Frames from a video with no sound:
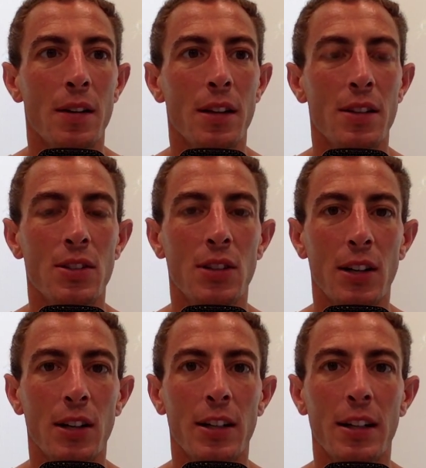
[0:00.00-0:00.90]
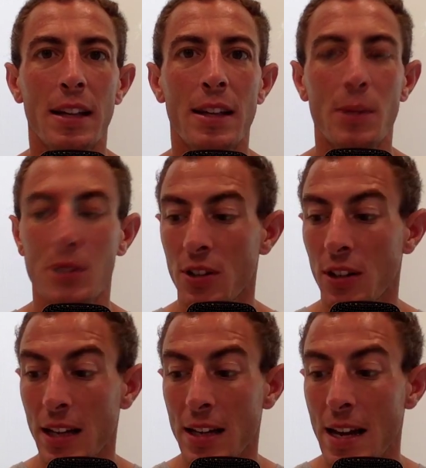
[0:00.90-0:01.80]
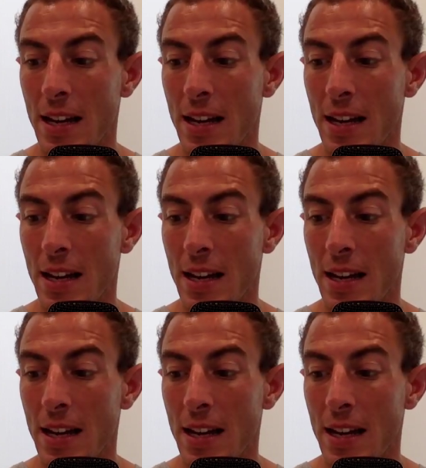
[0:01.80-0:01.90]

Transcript: the starter, and then we just couldn't get